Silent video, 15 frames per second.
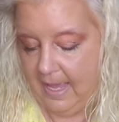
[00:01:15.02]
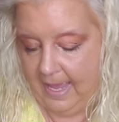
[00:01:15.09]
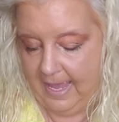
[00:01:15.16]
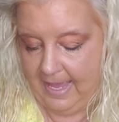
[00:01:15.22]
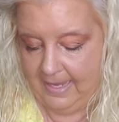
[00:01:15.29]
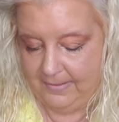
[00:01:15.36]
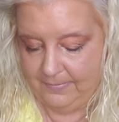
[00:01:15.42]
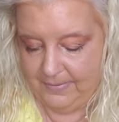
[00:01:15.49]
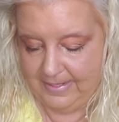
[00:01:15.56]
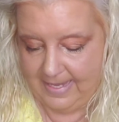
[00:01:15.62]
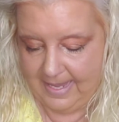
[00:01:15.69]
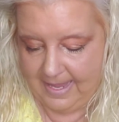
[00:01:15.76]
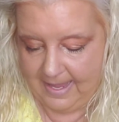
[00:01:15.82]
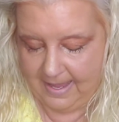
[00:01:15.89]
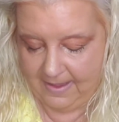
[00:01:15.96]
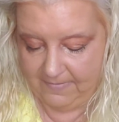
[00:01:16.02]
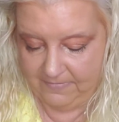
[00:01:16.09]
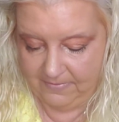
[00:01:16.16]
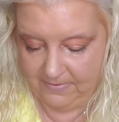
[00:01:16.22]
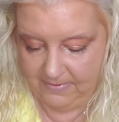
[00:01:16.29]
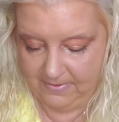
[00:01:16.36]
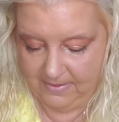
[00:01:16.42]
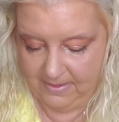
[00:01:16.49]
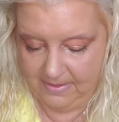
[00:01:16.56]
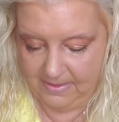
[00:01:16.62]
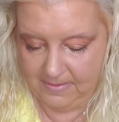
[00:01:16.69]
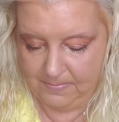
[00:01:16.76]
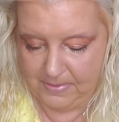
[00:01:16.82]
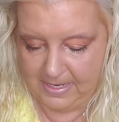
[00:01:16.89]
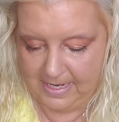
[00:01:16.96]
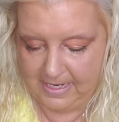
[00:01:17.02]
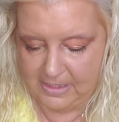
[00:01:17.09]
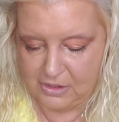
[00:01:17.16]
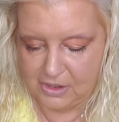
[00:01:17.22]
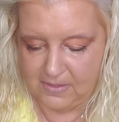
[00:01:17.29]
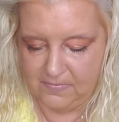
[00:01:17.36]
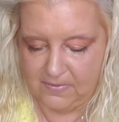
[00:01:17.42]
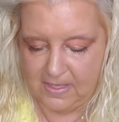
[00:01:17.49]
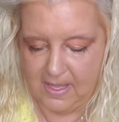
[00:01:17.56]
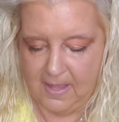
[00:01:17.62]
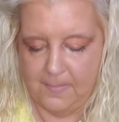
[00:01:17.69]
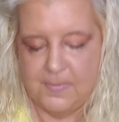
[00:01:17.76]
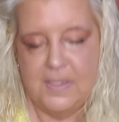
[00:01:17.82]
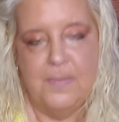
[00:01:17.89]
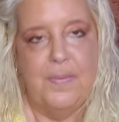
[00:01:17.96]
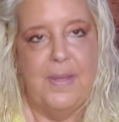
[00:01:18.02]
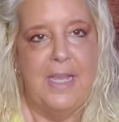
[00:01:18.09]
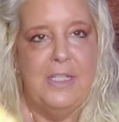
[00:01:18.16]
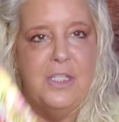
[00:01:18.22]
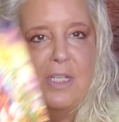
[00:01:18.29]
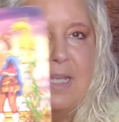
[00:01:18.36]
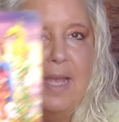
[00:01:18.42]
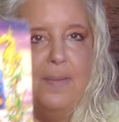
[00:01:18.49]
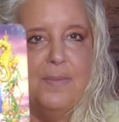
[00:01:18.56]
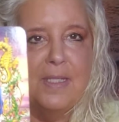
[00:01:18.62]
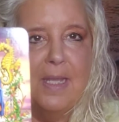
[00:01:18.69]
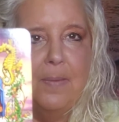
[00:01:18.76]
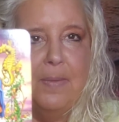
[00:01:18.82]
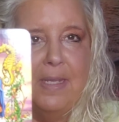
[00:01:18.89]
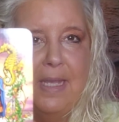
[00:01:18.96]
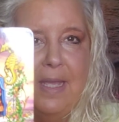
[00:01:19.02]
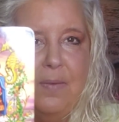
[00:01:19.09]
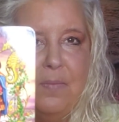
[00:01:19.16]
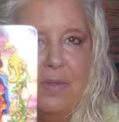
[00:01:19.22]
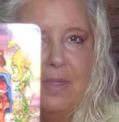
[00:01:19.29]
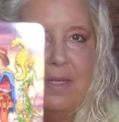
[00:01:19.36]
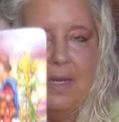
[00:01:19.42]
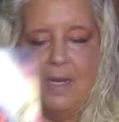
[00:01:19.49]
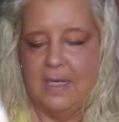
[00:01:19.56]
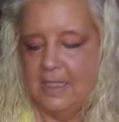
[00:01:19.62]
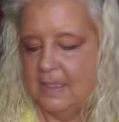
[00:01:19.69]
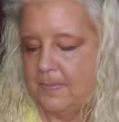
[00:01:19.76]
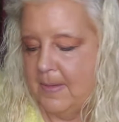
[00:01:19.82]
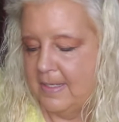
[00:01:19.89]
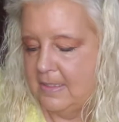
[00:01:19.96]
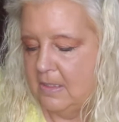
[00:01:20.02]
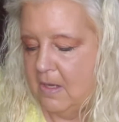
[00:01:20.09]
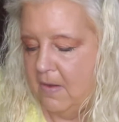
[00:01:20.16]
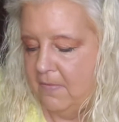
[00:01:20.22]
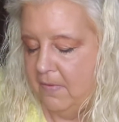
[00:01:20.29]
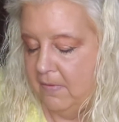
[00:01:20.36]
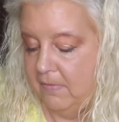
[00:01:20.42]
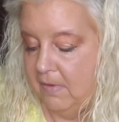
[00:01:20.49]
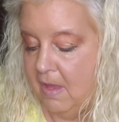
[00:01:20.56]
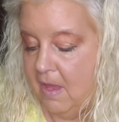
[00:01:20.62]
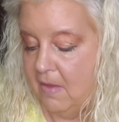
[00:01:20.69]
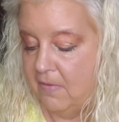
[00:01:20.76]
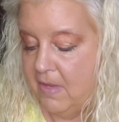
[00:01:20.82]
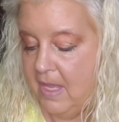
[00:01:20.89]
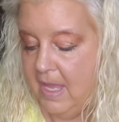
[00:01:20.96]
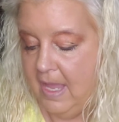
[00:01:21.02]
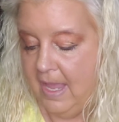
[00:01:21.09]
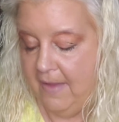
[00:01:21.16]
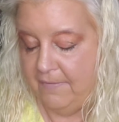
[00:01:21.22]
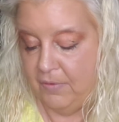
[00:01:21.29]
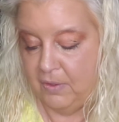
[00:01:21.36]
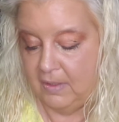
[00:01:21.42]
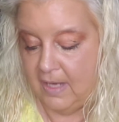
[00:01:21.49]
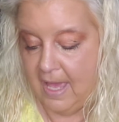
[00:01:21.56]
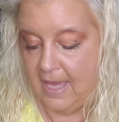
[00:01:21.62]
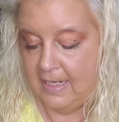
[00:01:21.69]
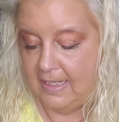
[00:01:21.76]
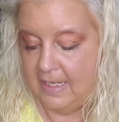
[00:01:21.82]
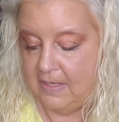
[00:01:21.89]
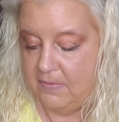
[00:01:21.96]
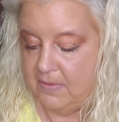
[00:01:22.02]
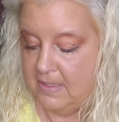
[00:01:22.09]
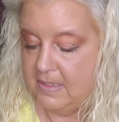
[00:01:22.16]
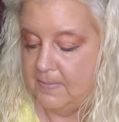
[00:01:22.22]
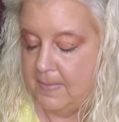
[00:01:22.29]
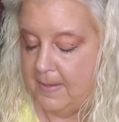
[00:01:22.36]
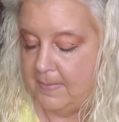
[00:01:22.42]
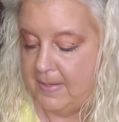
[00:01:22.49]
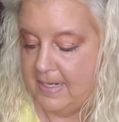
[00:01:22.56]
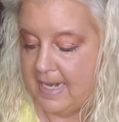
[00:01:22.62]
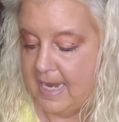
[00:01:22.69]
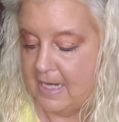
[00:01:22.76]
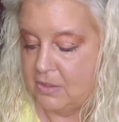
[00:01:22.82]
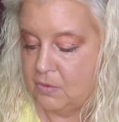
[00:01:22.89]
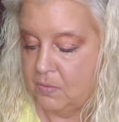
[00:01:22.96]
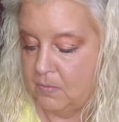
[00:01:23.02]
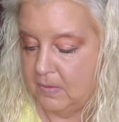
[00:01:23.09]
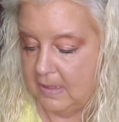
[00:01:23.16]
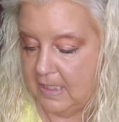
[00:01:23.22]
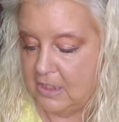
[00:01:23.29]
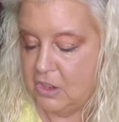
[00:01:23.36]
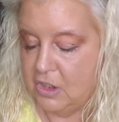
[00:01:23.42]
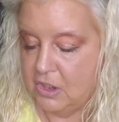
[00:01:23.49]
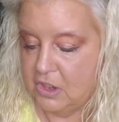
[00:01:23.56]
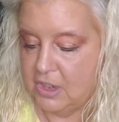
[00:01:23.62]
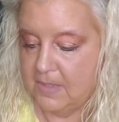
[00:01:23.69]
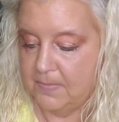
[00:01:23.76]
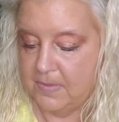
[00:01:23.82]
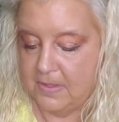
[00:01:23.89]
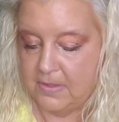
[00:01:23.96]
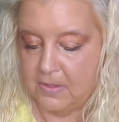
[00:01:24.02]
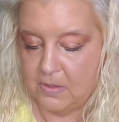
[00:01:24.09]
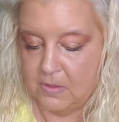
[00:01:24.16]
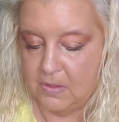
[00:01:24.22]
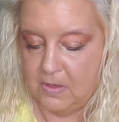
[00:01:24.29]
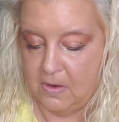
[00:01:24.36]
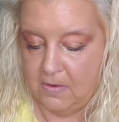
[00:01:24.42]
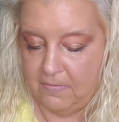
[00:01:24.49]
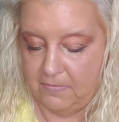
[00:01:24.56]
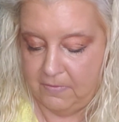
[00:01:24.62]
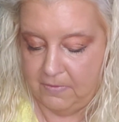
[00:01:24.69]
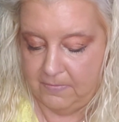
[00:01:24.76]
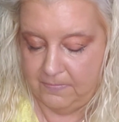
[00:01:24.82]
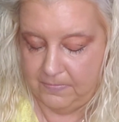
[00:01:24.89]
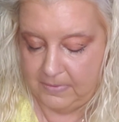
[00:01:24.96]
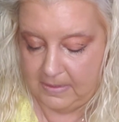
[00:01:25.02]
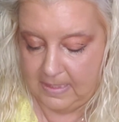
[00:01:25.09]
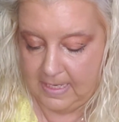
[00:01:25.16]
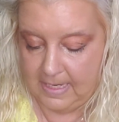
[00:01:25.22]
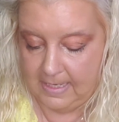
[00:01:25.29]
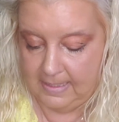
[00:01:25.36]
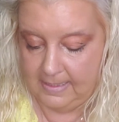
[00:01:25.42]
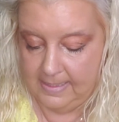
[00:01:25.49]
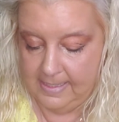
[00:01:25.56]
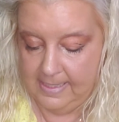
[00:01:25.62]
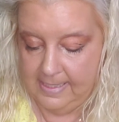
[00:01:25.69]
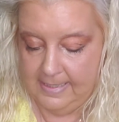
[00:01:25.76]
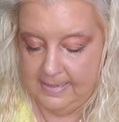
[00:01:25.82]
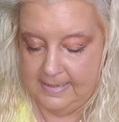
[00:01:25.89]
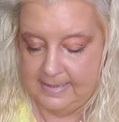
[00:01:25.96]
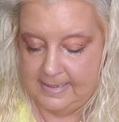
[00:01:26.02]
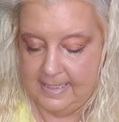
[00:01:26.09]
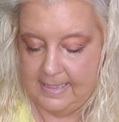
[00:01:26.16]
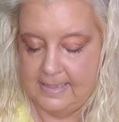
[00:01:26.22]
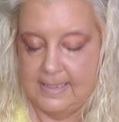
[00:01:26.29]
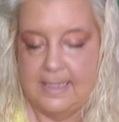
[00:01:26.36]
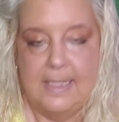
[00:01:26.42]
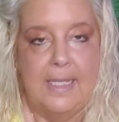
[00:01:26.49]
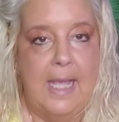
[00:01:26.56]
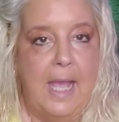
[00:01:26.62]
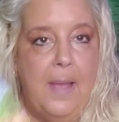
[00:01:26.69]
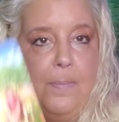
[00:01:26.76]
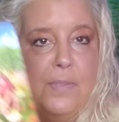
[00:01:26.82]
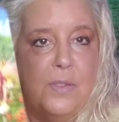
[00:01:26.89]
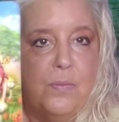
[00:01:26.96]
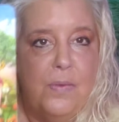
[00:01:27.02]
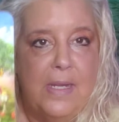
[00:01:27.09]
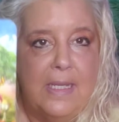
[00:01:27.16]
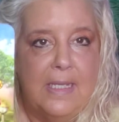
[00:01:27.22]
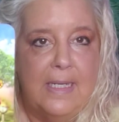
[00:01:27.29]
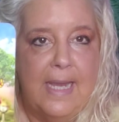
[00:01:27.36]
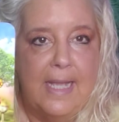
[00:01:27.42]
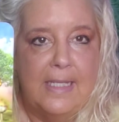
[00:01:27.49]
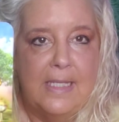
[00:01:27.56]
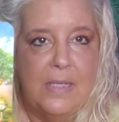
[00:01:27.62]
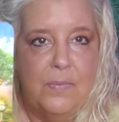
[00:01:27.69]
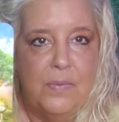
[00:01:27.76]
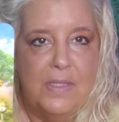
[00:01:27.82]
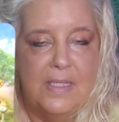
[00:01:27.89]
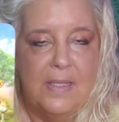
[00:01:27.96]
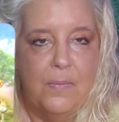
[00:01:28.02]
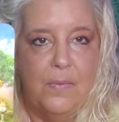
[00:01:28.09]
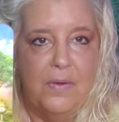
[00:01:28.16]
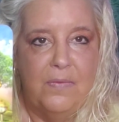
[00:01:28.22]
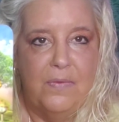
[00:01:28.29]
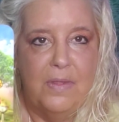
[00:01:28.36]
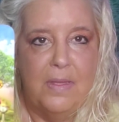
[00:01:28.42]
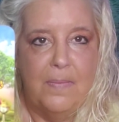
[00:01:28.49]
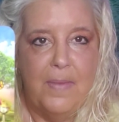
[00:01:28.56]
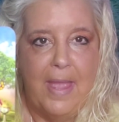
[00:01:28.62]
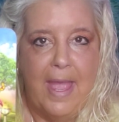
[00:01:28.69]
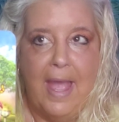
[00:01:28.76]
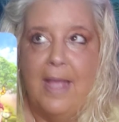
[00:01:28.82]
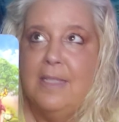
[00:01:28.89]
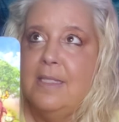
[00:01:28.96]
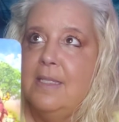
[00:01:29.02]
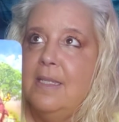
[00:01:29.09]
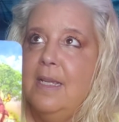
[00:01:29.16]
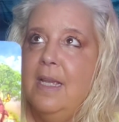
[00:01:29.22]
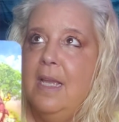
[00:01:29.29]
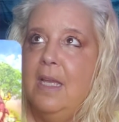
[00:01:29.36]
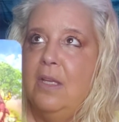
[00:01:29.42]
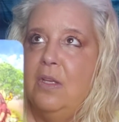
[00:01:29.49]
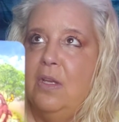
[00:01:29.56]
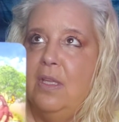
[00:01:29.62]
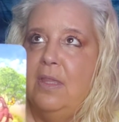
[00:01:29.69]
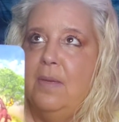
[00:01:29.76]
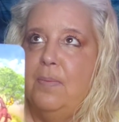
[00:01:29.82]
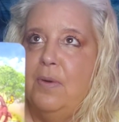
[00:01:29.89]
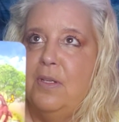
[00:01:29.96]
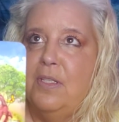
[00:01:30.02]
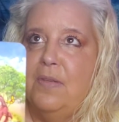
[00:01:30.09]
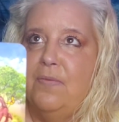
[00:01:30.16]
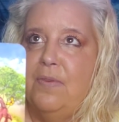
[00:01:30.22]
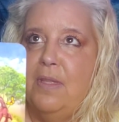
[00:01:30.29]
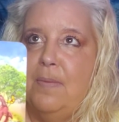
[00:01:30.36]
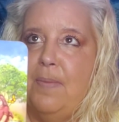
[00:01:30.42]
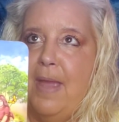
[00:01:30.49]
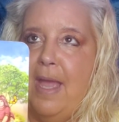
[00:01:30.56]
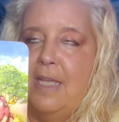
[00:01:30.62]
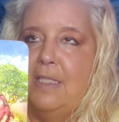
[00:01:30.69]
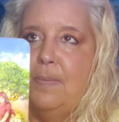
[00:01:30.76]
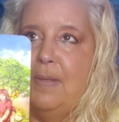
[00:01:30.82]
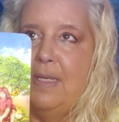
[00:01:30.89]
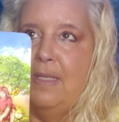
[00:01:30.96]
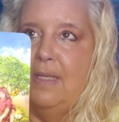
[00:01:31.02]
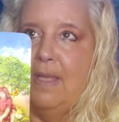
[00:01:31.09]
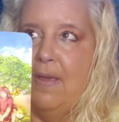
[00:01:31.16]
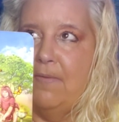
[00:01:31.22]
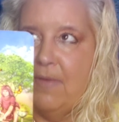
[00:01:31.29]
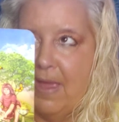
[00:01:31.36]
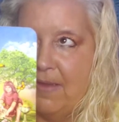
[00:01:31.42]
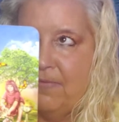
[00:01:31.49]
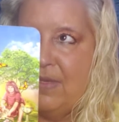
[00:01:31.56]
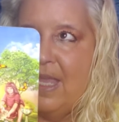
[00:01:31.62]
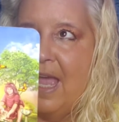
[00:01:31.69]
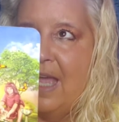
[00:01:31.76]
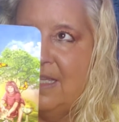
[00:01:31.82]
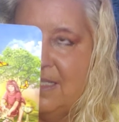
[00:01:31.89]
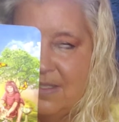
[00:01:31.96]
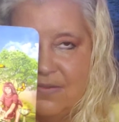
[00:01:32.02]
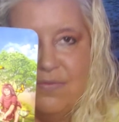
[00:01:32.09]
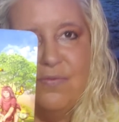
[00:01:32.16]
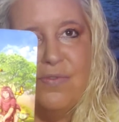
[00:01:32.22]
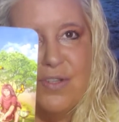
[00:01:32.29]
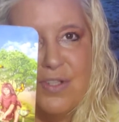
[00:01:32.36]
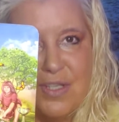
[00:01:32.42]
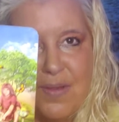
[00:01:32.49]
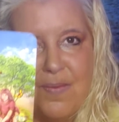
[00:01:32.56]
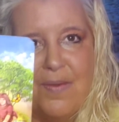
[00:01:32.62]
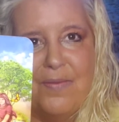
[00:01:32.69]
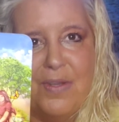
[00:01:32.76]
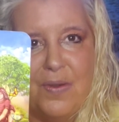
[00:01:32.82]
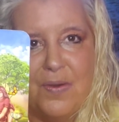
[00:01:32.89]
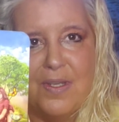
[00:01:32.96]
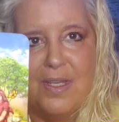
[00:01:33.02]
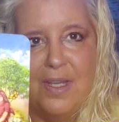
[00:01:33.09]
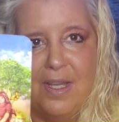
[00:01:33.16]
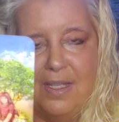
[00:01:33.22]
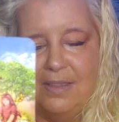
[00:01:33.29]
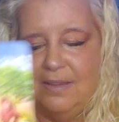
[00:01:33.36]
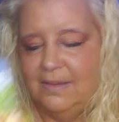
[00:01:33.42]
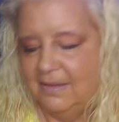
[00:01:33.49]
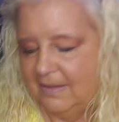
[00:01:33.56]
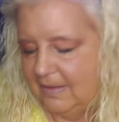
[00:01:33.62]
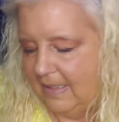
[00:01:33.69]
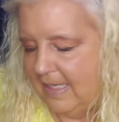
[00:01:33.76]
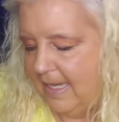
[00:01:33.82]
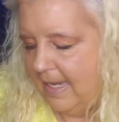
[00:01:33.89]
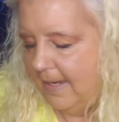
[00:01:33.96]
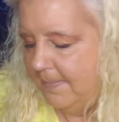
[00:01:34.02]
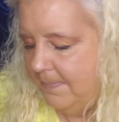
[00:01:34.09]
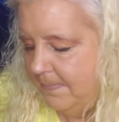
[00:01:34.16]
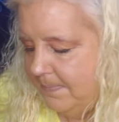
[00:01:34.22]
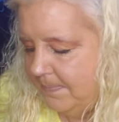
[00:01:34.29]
And we have the Page of Cups. Page of Cups coming in with an unexpected offer of love. For a lot of you, this may be an actual relationship they're going to offer. Okay? Six of Cups, reconnecting with someone from the past. Could the person from the past be in a love life? Yes. For some of you, it could. Okay?